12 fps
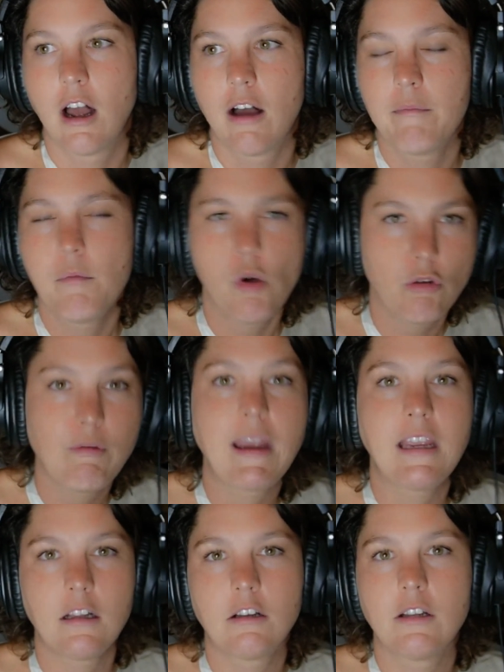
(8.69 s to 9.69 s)
more
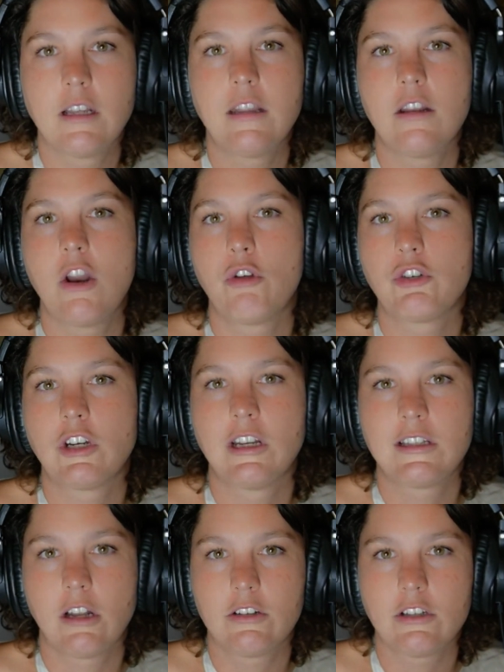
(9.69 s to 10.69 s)
regularly in the Notion
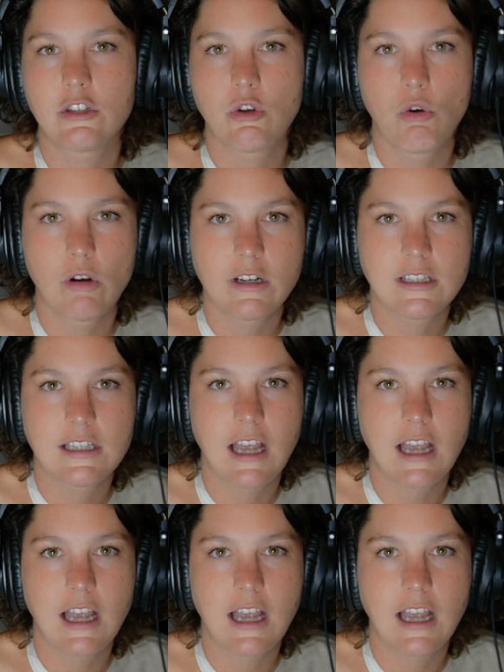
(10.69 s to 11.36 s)
Consultants course,